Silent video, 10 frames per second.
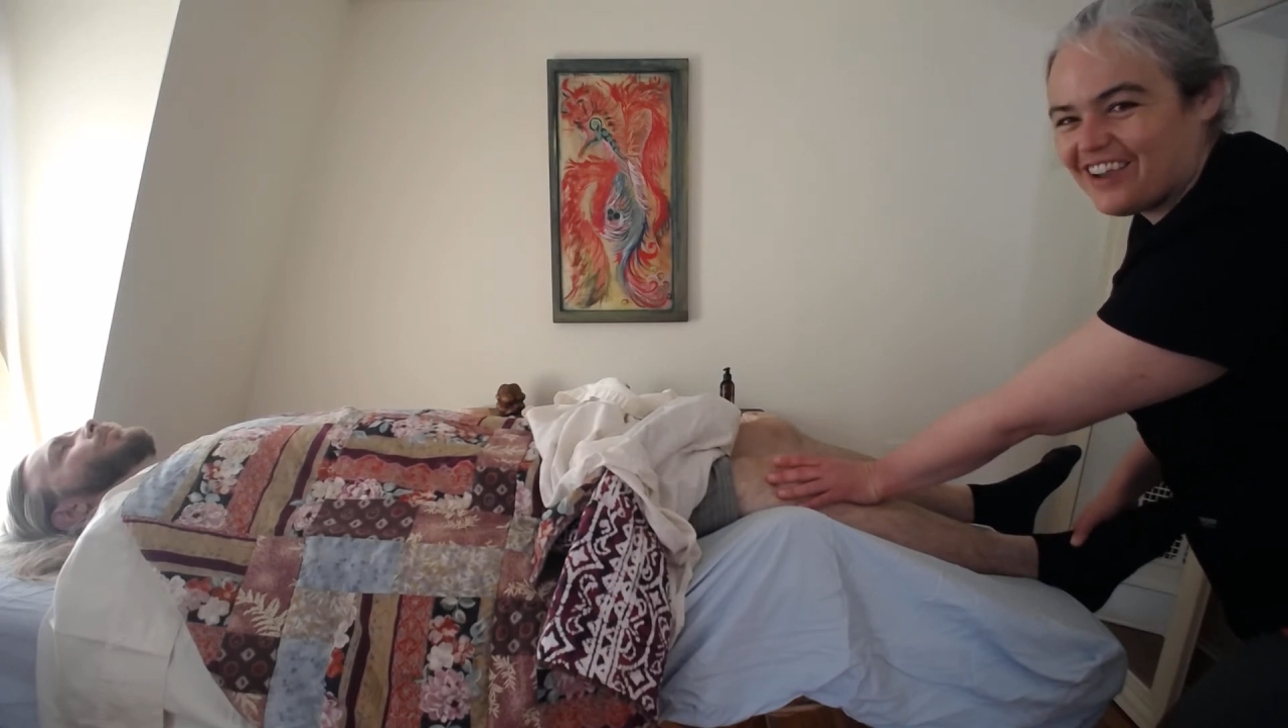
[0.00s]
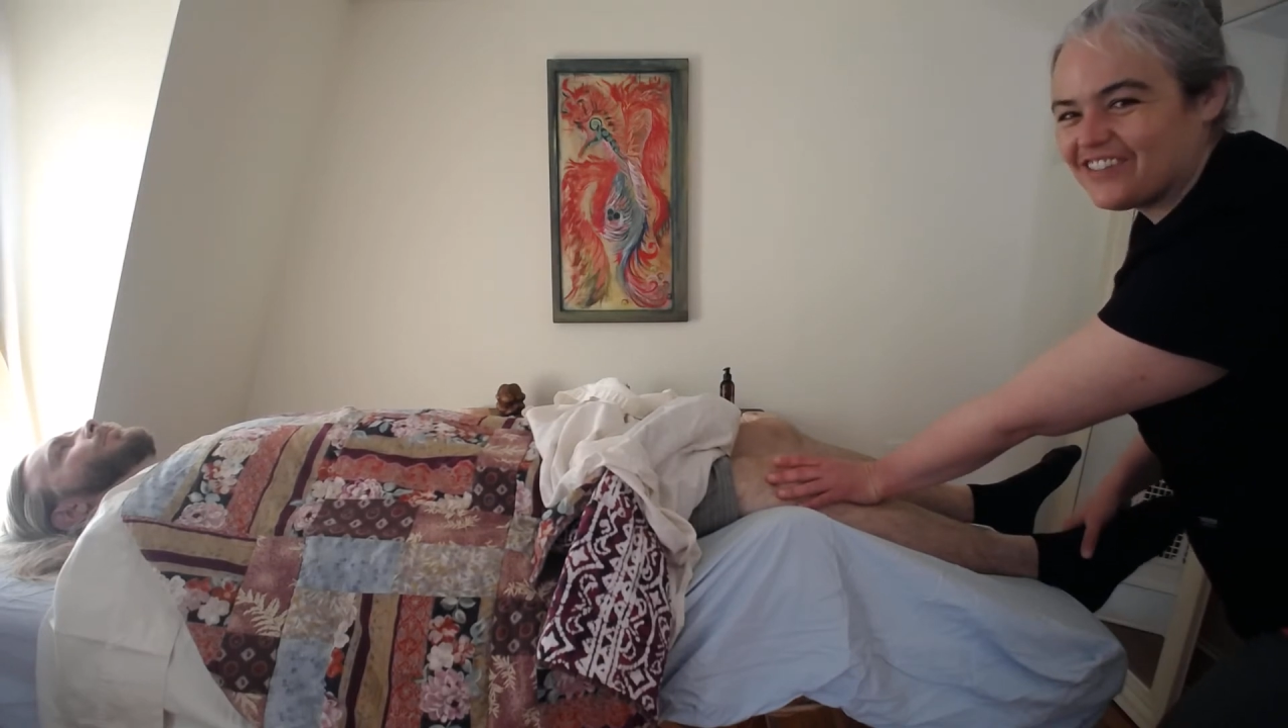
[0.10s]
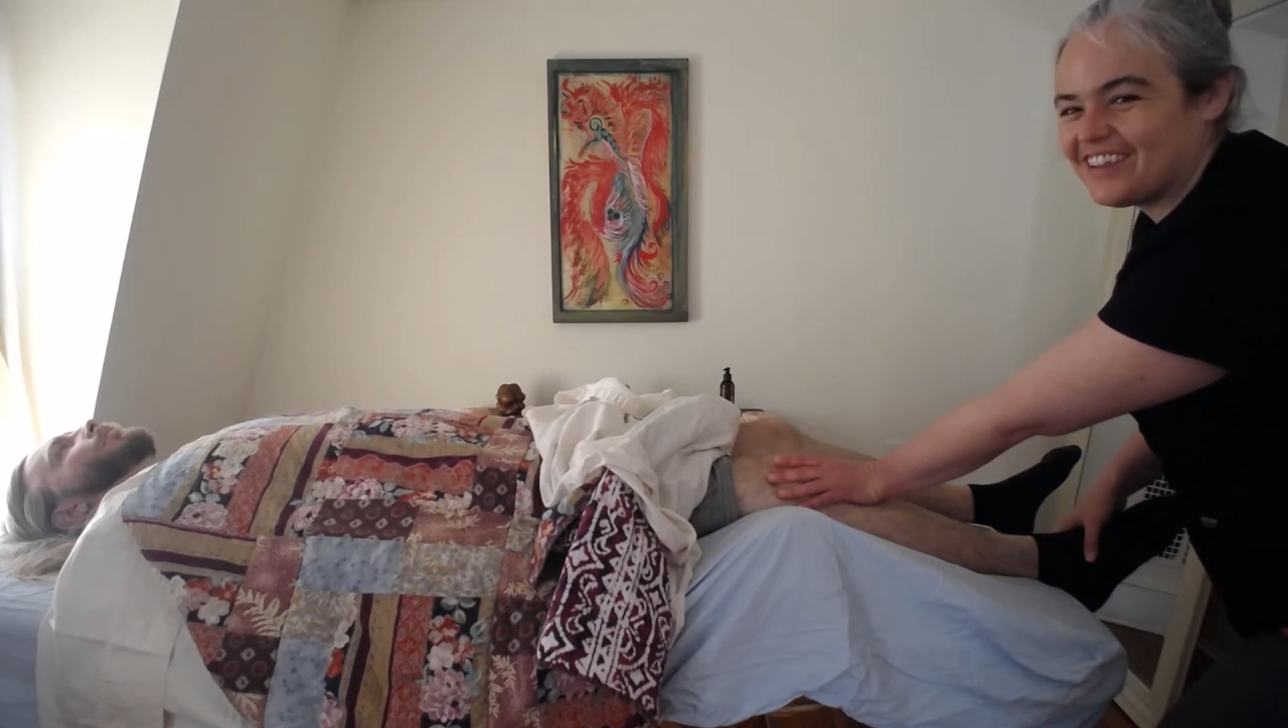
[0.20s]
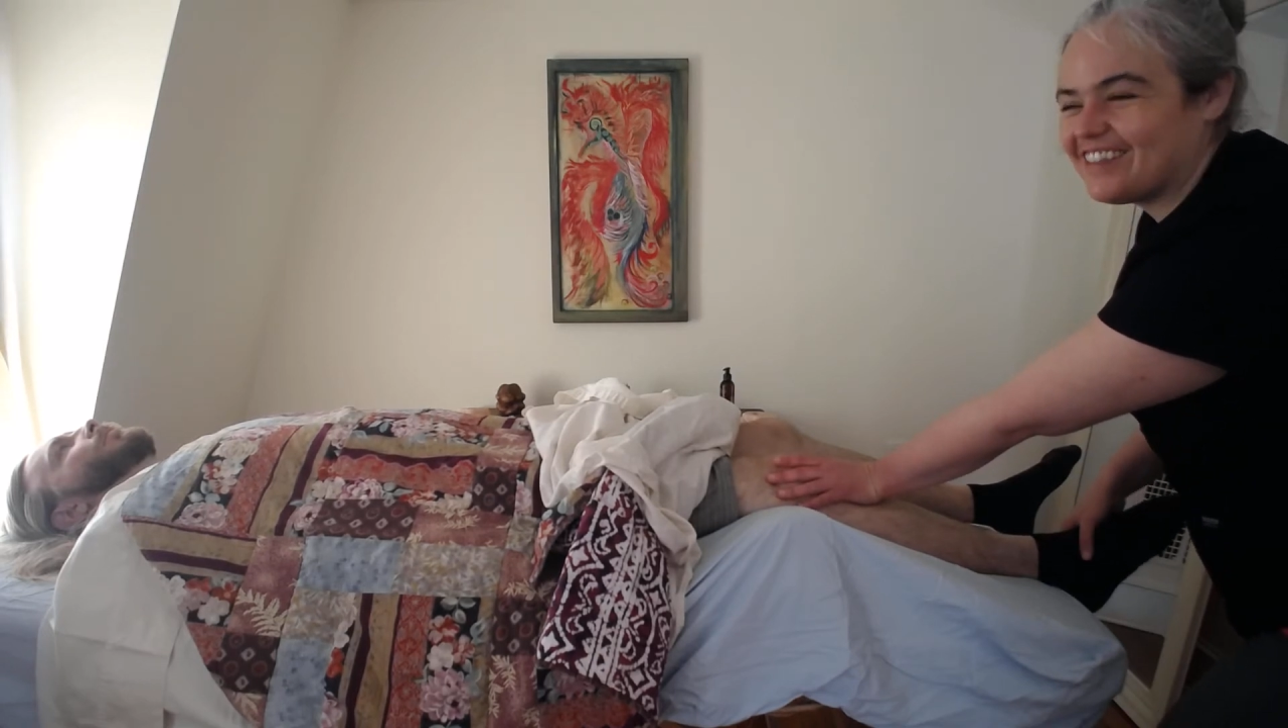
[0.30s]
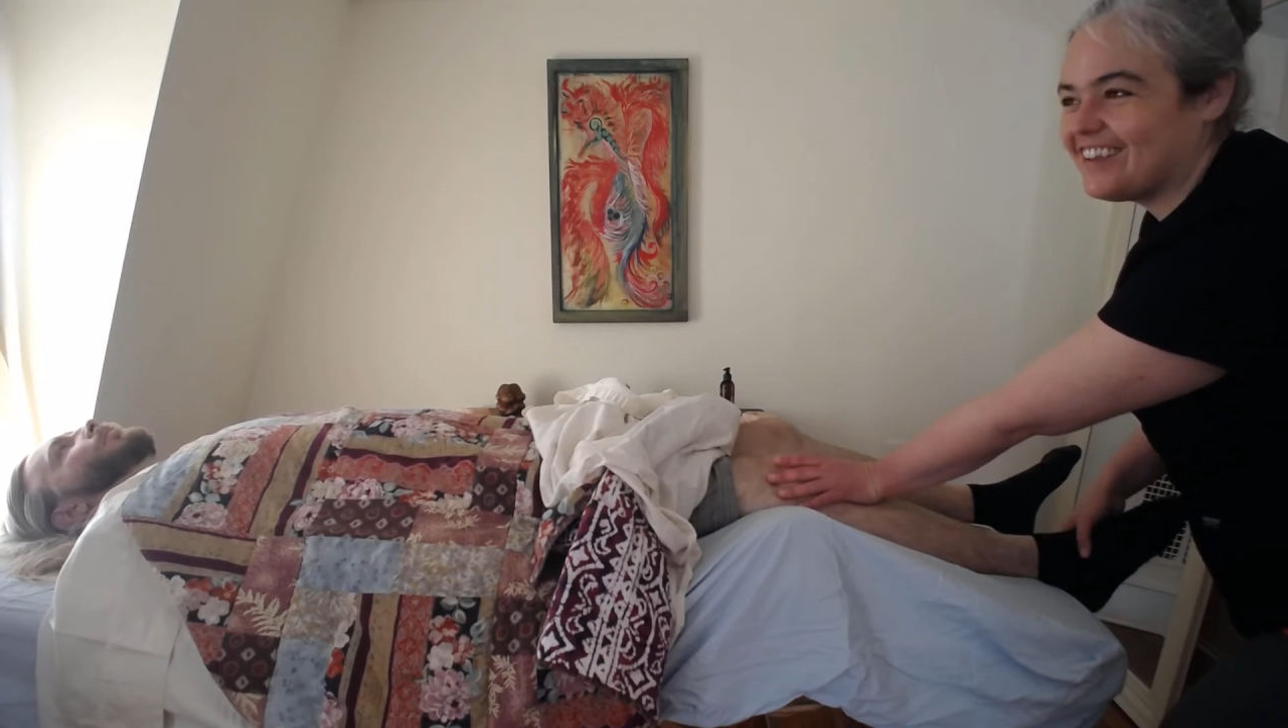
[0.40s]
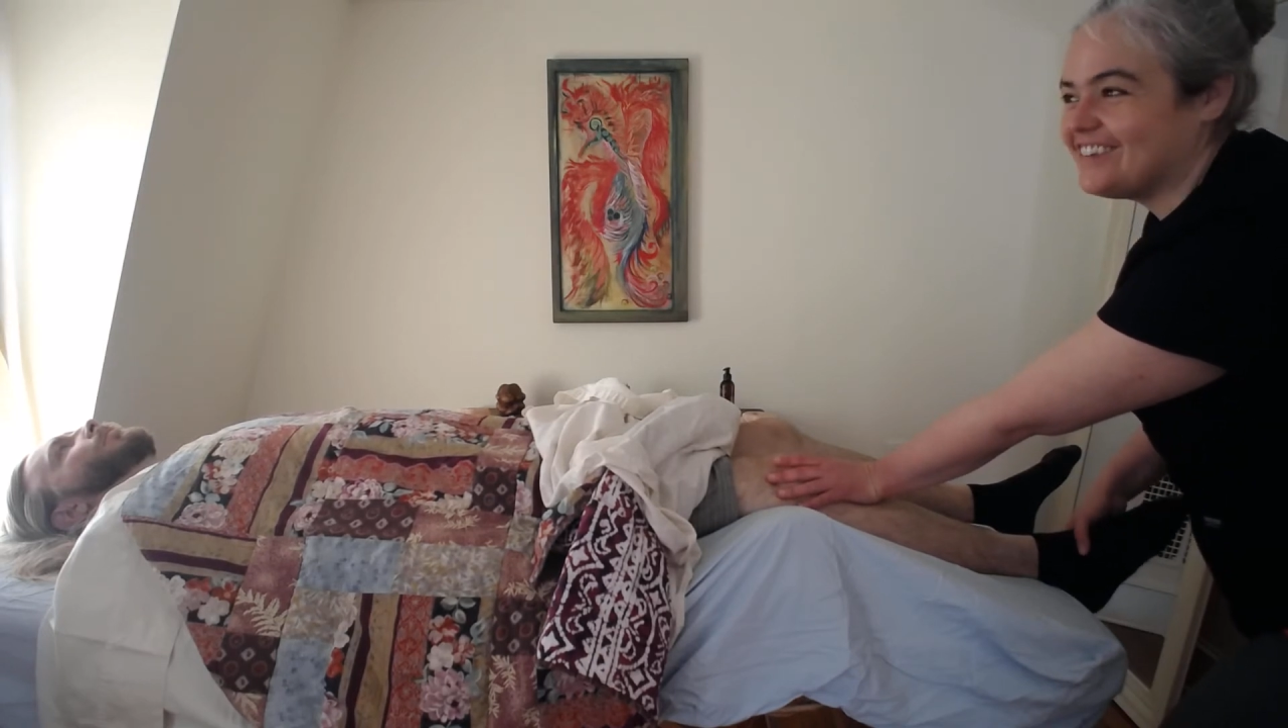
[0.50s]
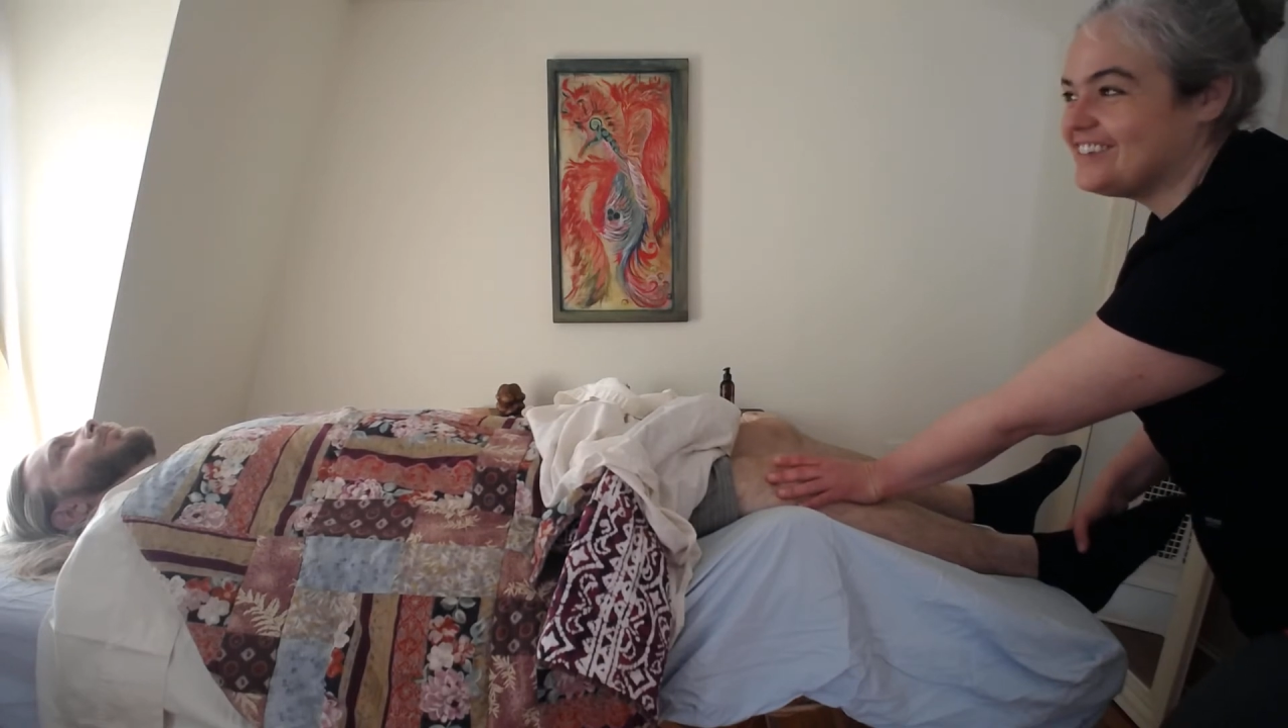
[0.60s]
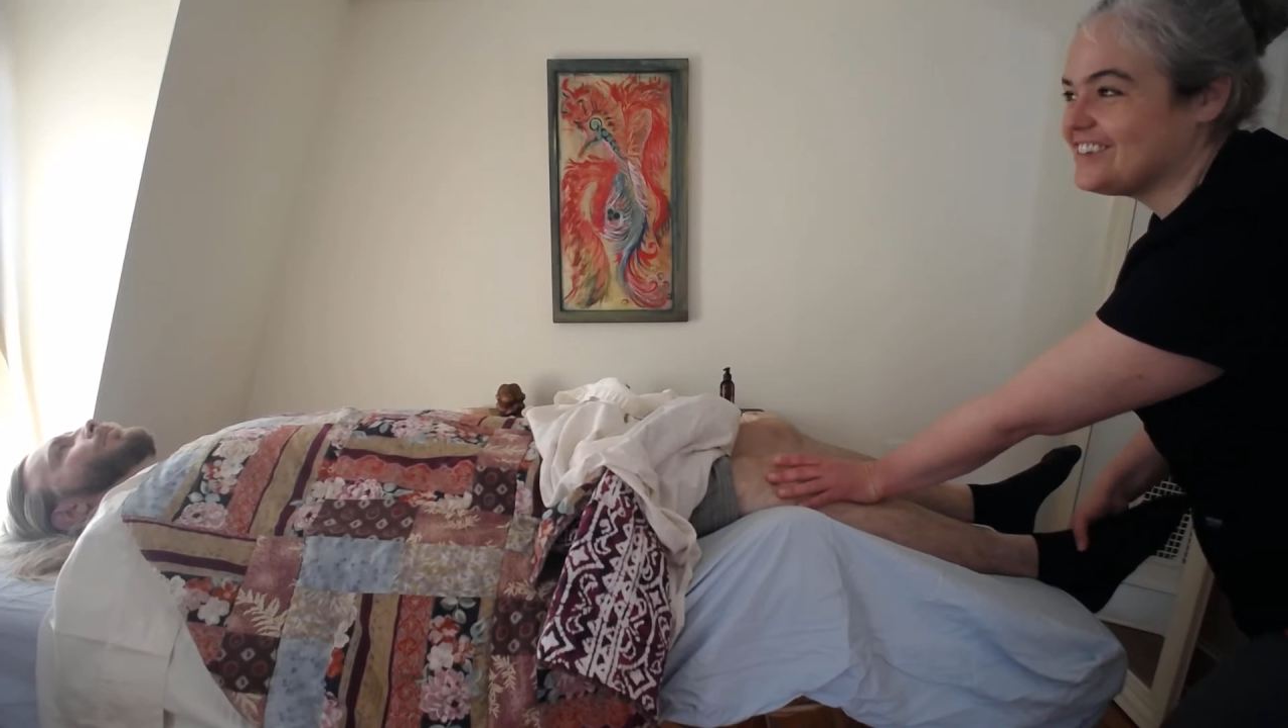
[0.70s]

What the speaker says: everything,